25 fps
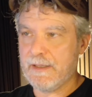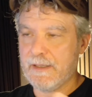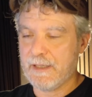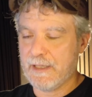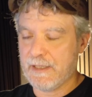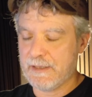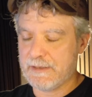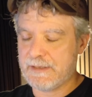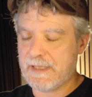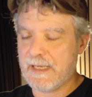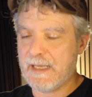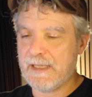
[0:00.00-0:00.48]

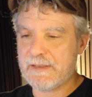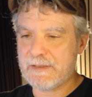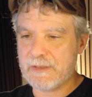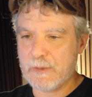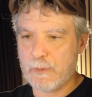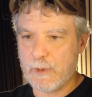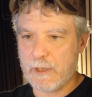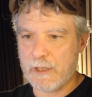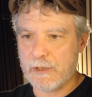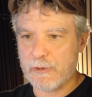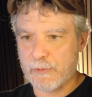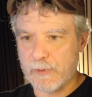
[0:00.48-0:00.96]
it takes a
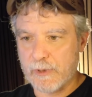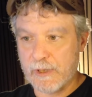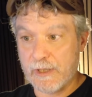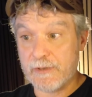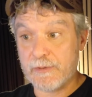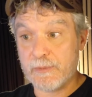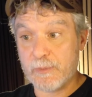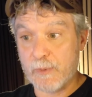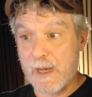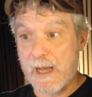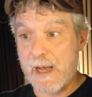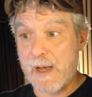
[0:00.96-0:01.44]
while to
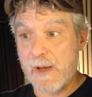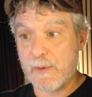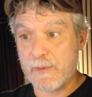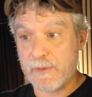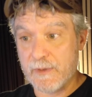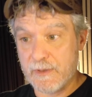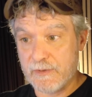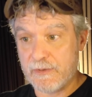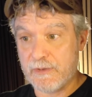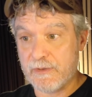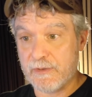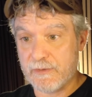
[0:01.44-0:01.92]
realize, wow,
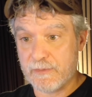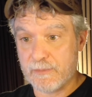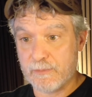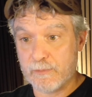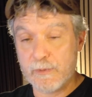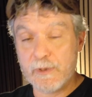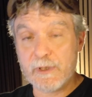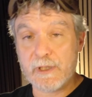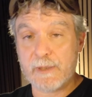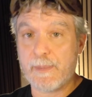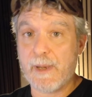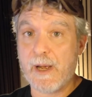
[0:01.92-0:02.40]
this is
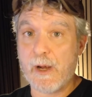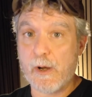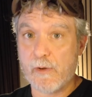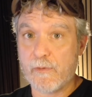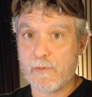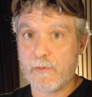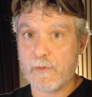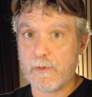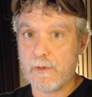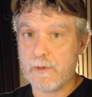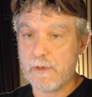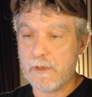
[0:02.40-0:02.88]
really
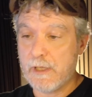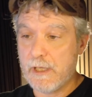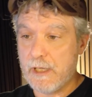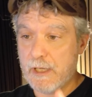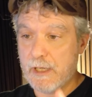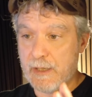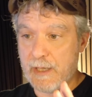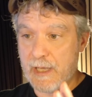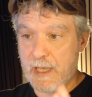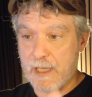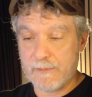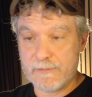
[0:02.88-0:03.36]
powerful.
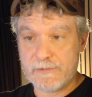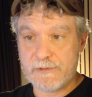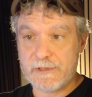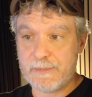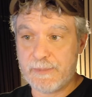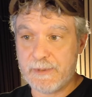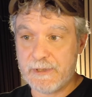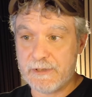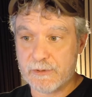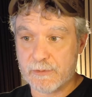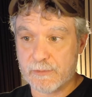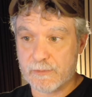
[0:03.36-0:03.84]
M C
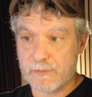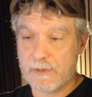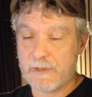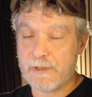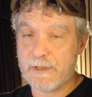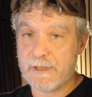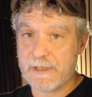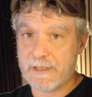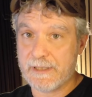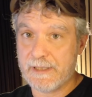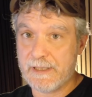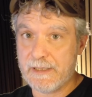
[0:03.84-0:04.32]
Ps are
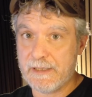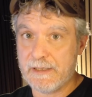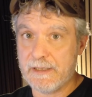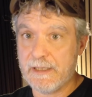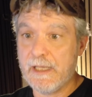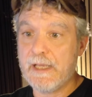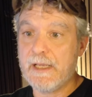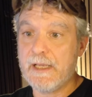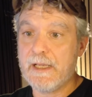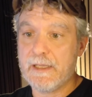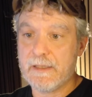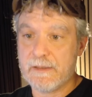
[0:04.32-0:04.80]
really key.
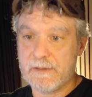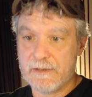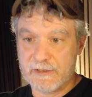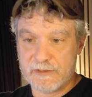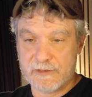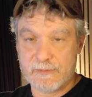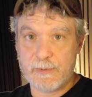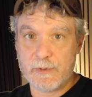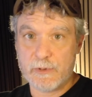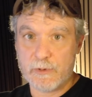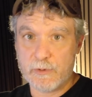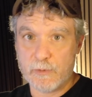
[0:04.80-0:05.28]
Let's
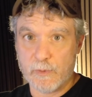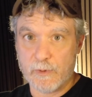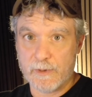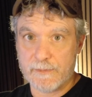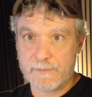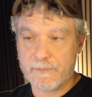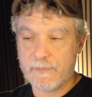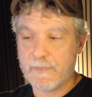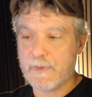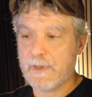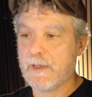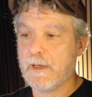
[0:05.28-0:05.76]
build one.
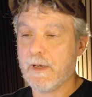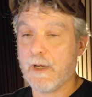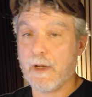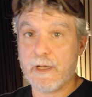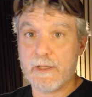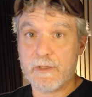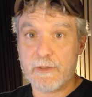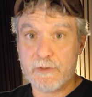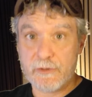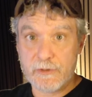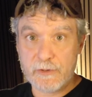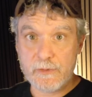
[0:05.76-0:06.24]
All
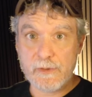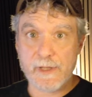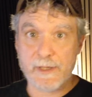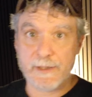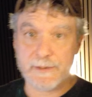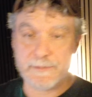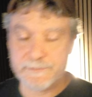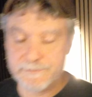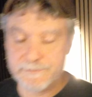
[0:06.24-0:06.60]
right, let's do that.